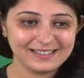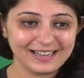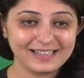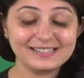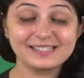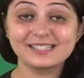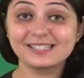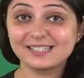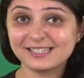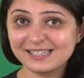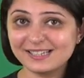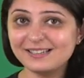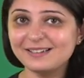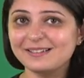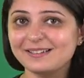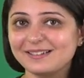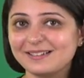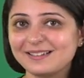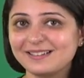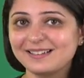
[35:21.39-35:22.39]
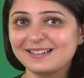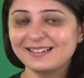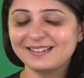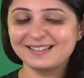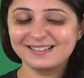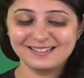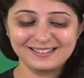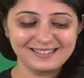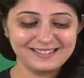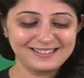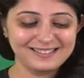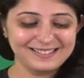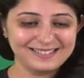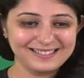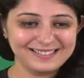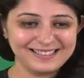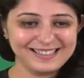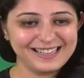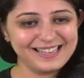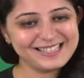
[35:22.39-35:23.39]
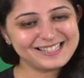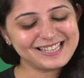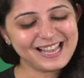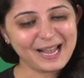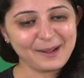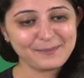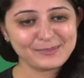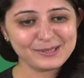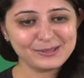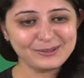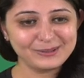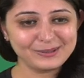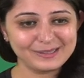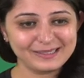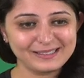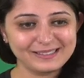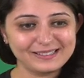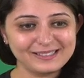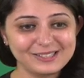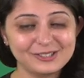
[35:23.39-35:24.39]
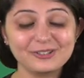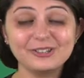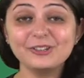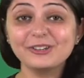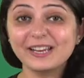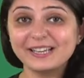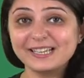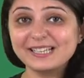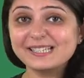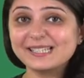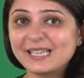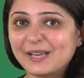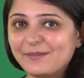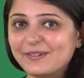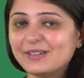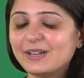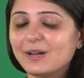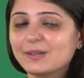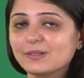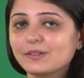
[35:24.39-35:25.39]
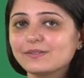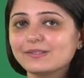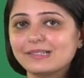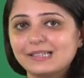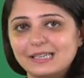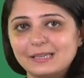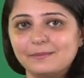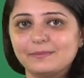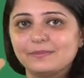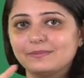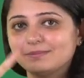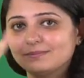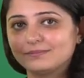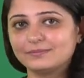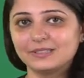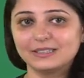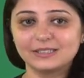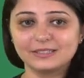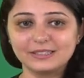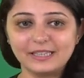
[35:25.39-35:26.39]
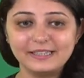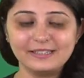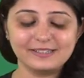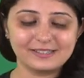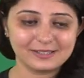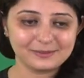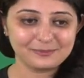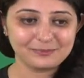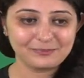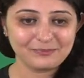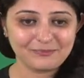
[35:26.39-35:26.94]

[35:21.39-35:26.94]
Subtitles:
And still, yes, absolutely, still you're getting 7 hours of sleep in the night.